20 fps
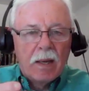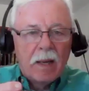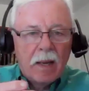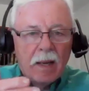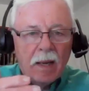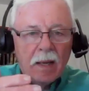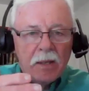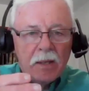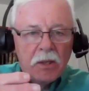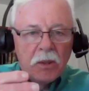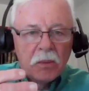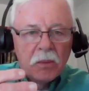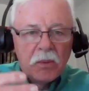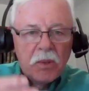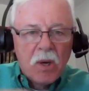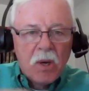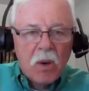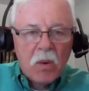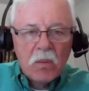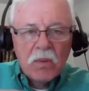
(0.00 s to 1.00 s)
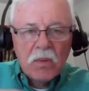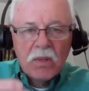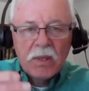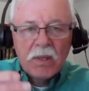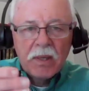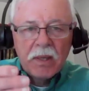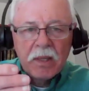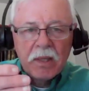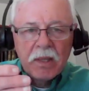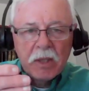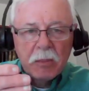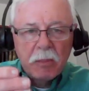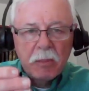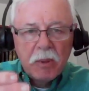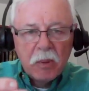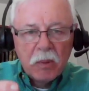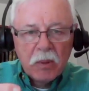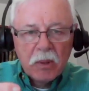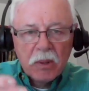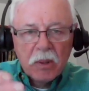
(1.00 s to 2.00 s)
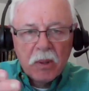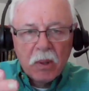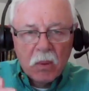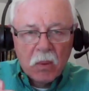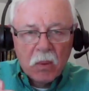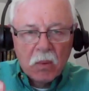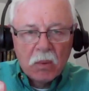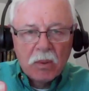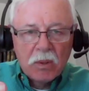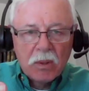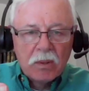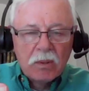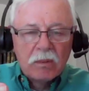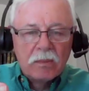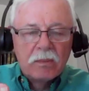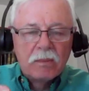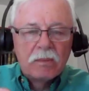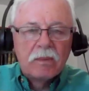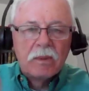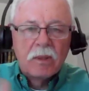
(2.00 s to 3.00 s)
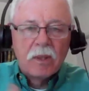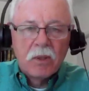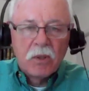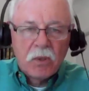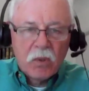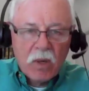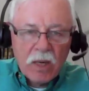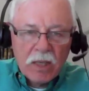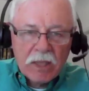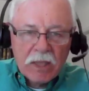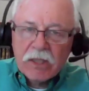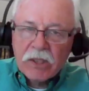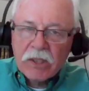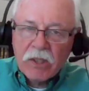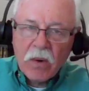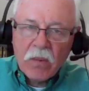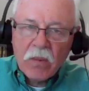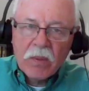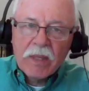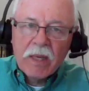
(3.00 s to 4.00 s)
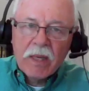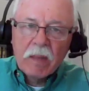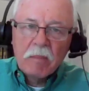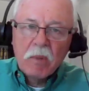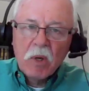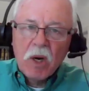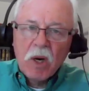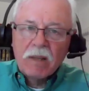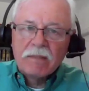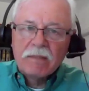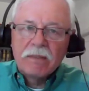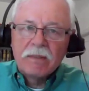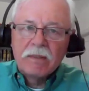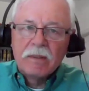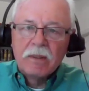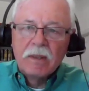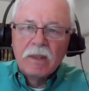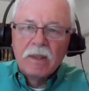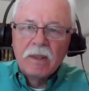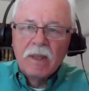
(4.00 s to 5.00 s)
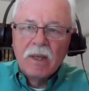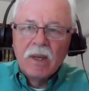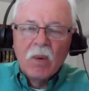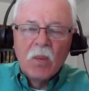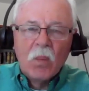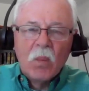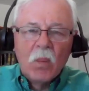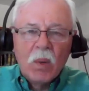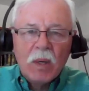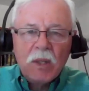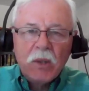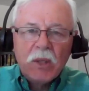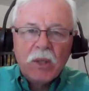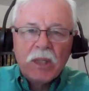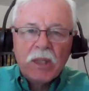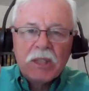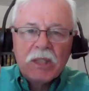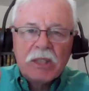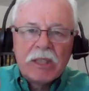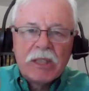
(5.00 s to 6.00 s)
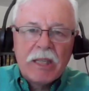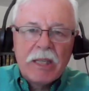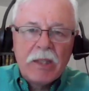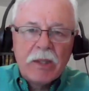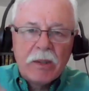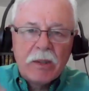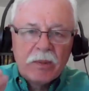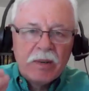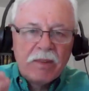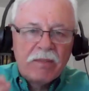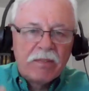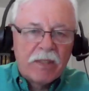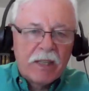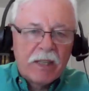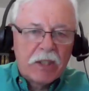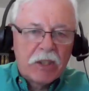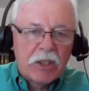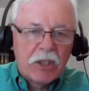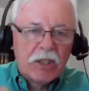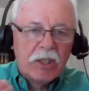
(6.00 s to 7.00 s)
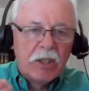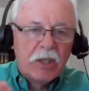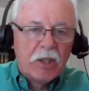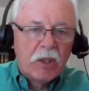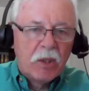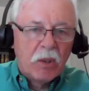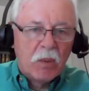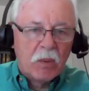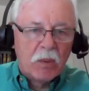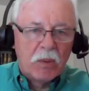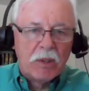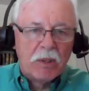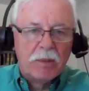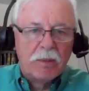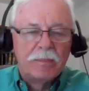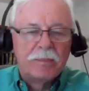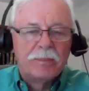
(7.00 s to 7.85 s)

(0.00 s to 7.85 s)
And you'll know that it is pure gold. The dross has already come off when you can see your reflection in the gold.